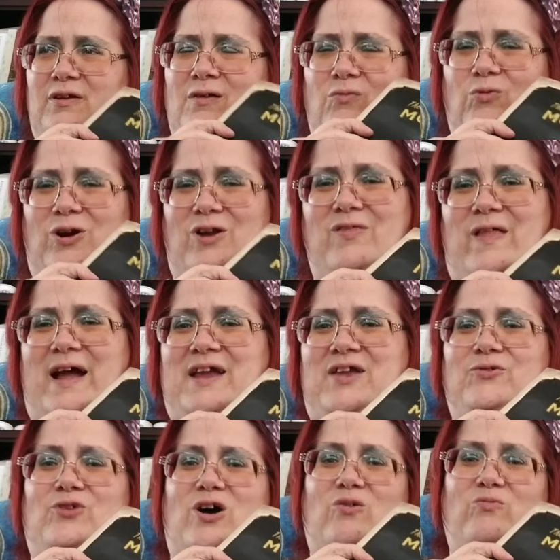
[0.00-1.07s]
were like, you
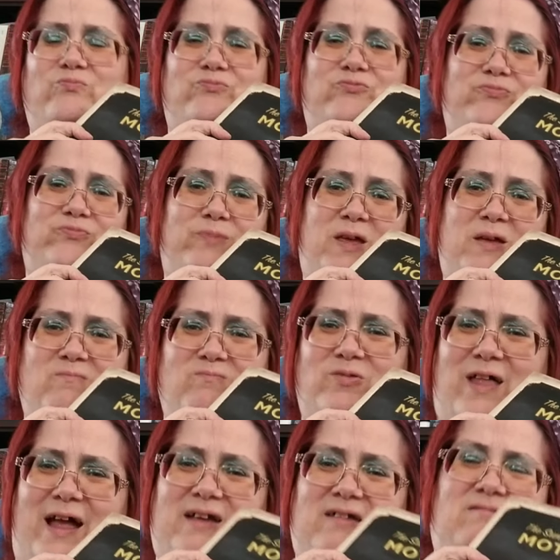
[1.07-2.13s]
know, pe-
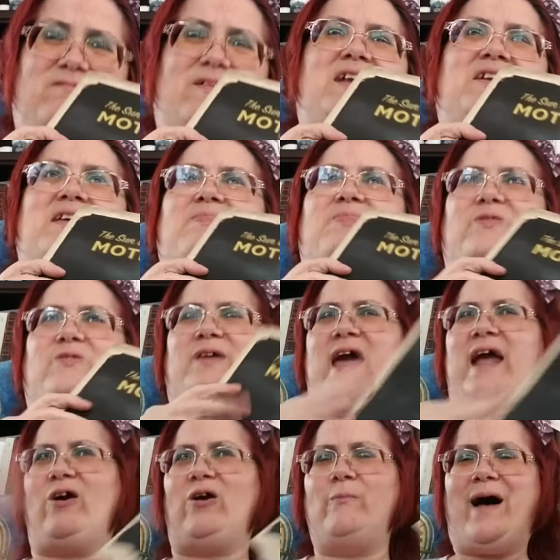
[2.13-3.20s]
like they didn't
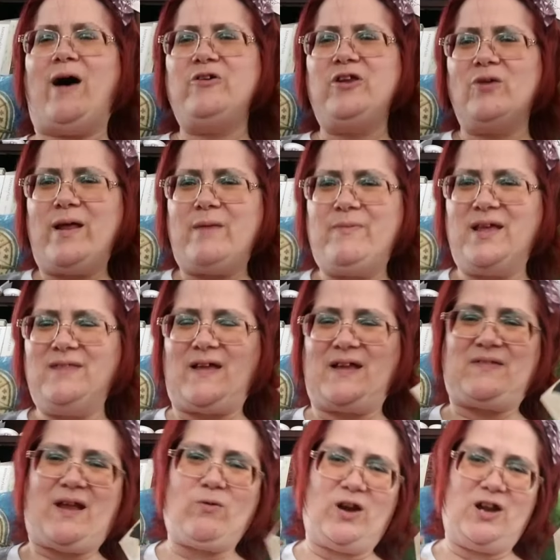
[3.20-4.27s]
care about. You know what I mean? Like
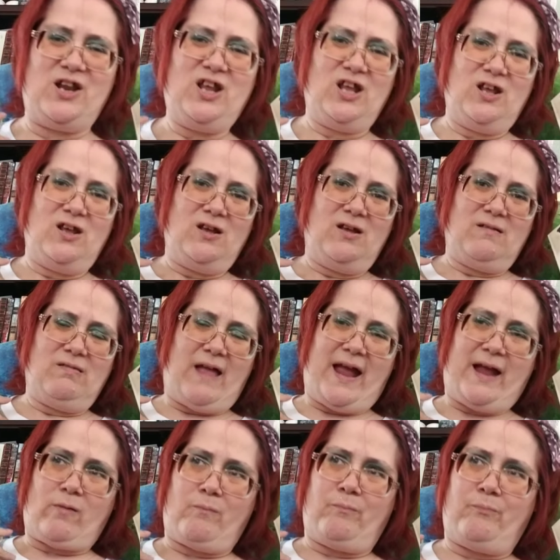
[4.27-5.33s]
they weren't like